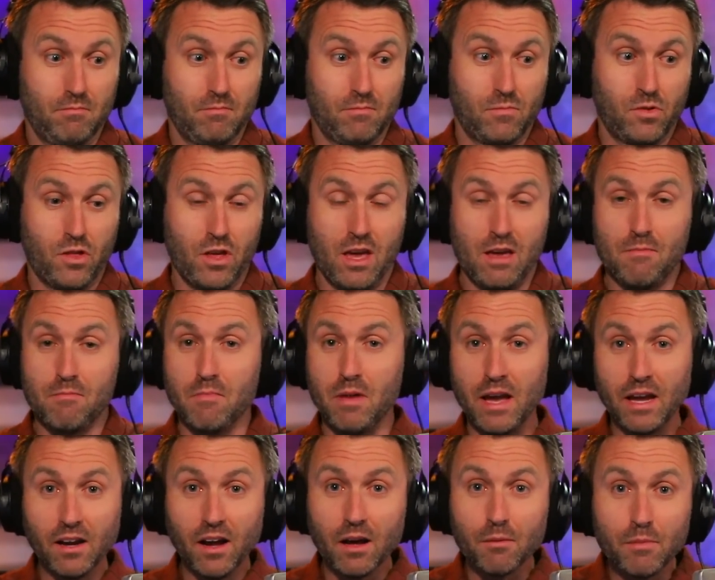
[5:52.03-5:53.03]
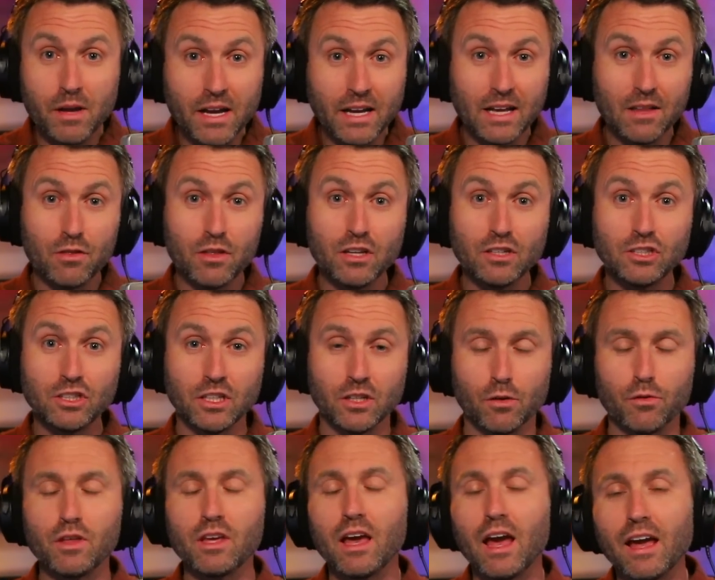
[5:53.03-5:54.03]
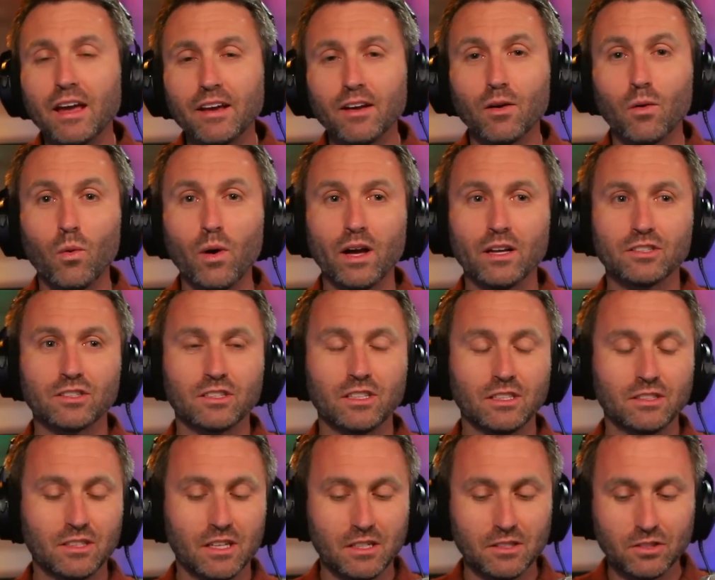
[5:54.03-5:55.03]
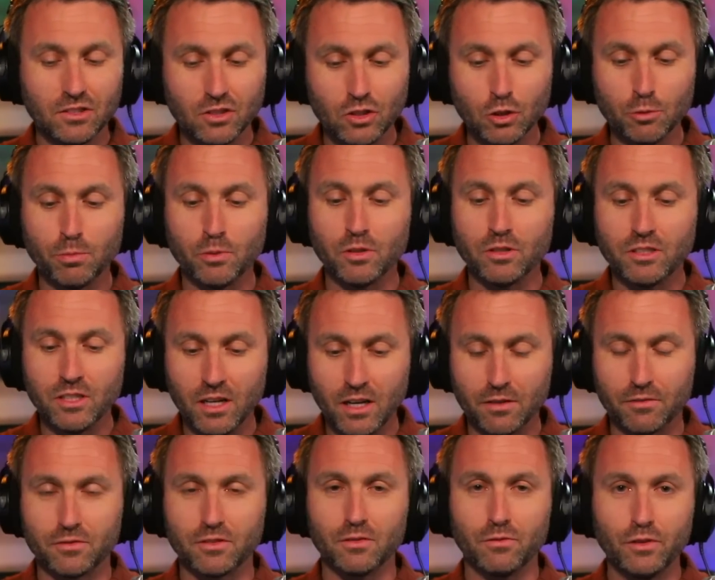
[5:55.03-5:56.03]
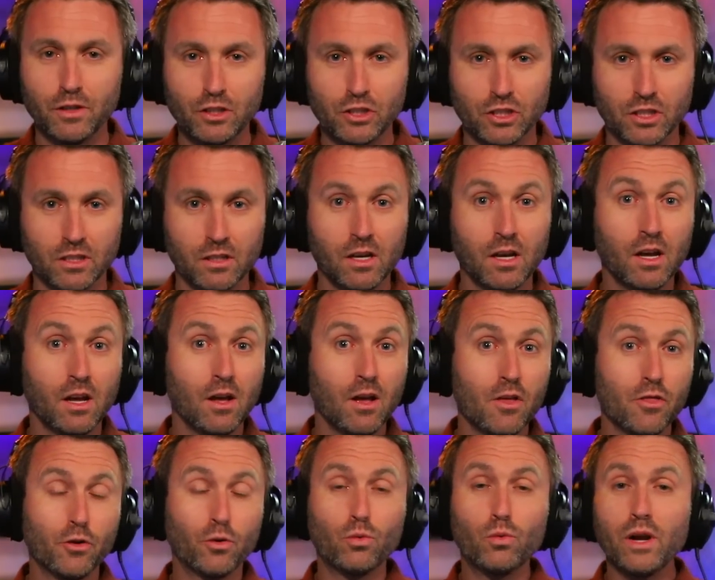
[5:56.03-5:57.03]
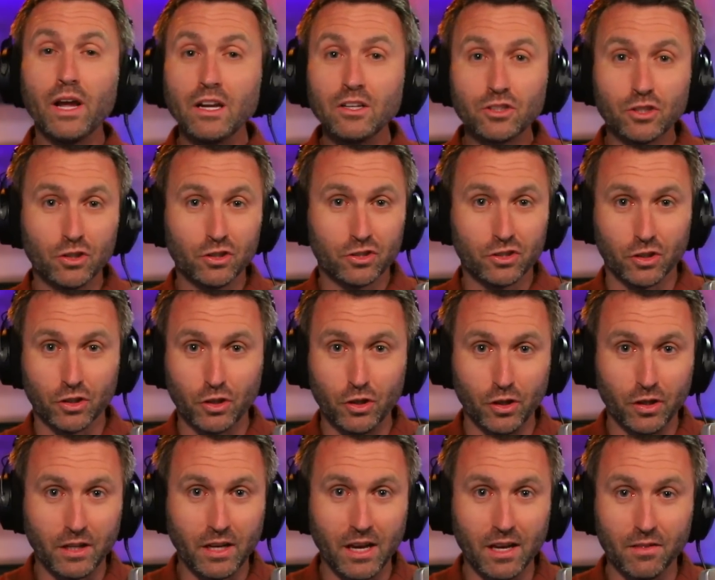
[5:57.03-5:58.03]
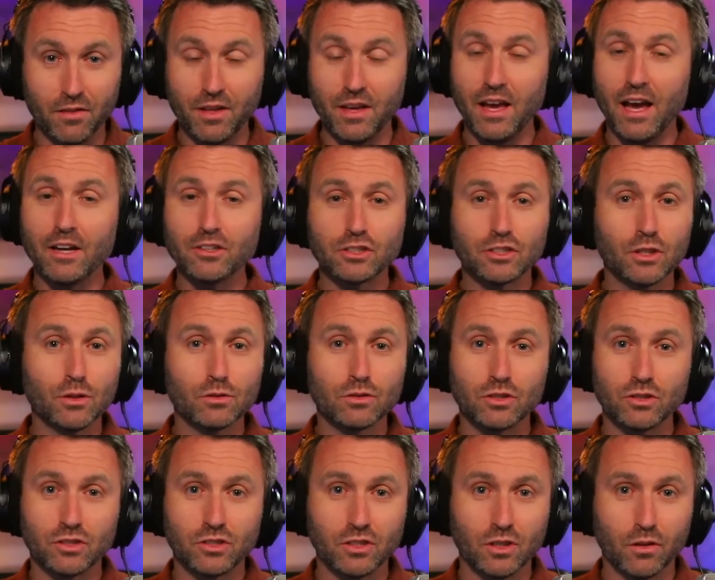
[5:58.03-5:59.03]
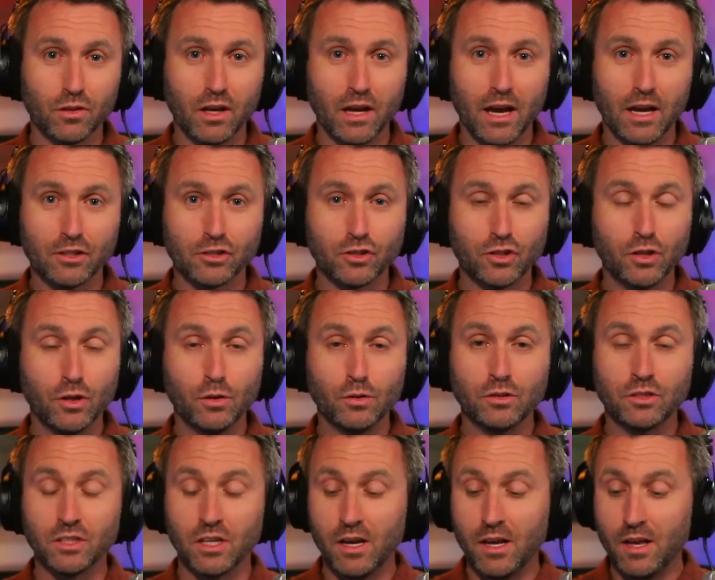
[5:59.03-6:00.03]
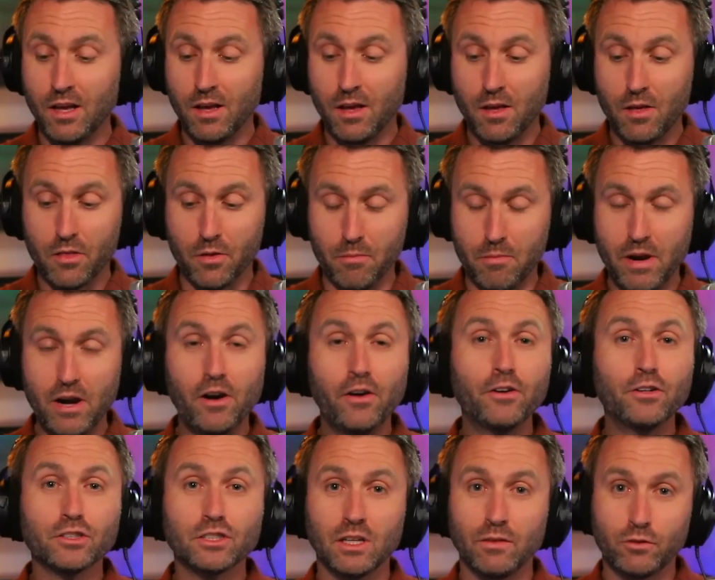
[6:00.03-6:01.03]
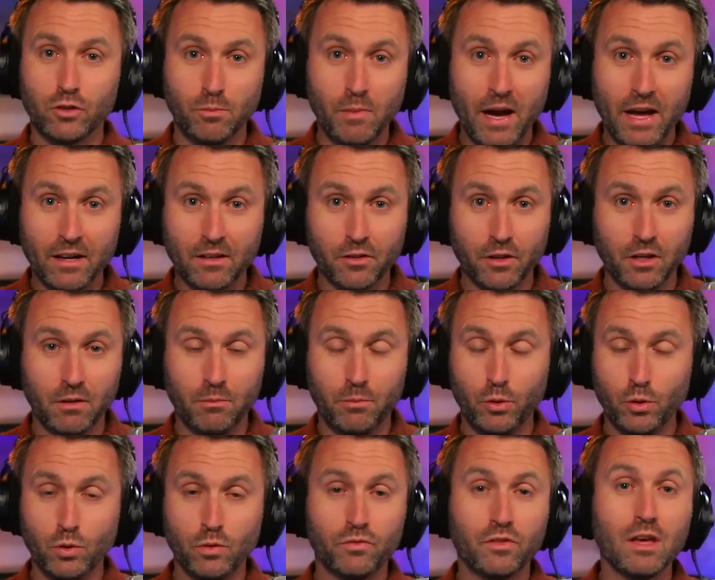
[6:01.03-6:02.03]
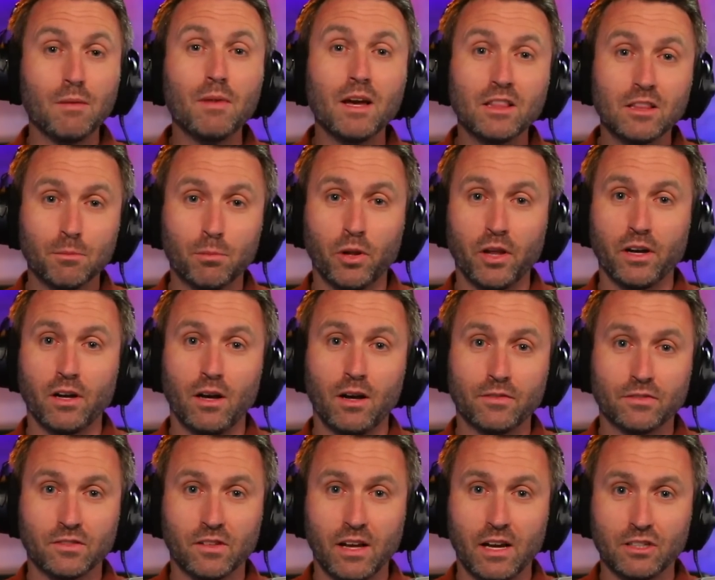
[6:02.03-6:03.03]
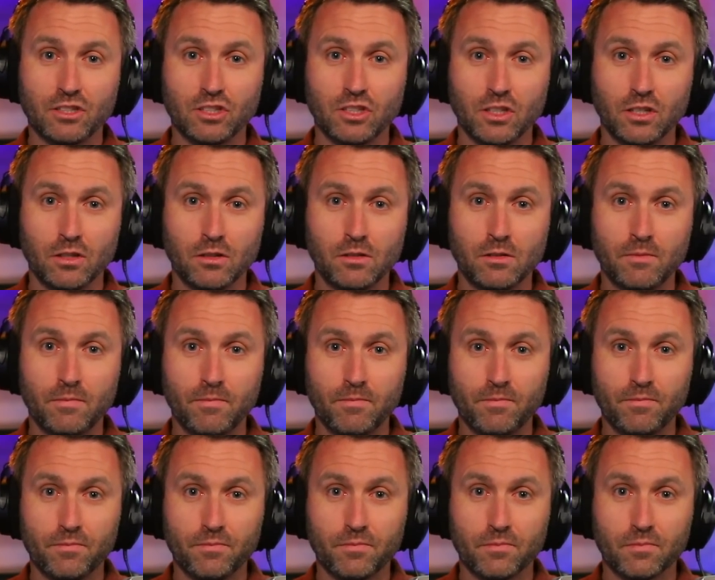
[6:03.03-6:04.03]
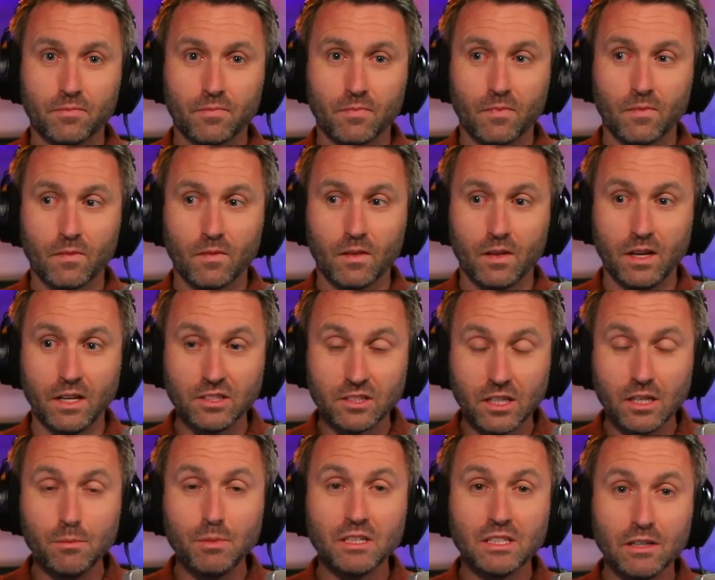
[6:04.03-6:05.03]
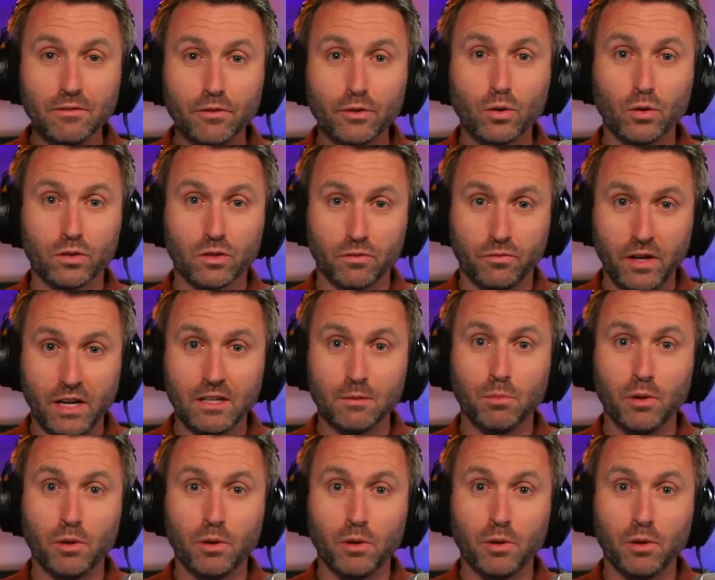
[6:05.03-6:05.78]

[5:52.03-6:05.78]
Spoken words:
they may not make it this year. The AL West is a super tough division. The Rangers are good again. The Astros are still the Astros. The Mariners have dramatically improved. They made the playoffs last year. It's going to be difficult to find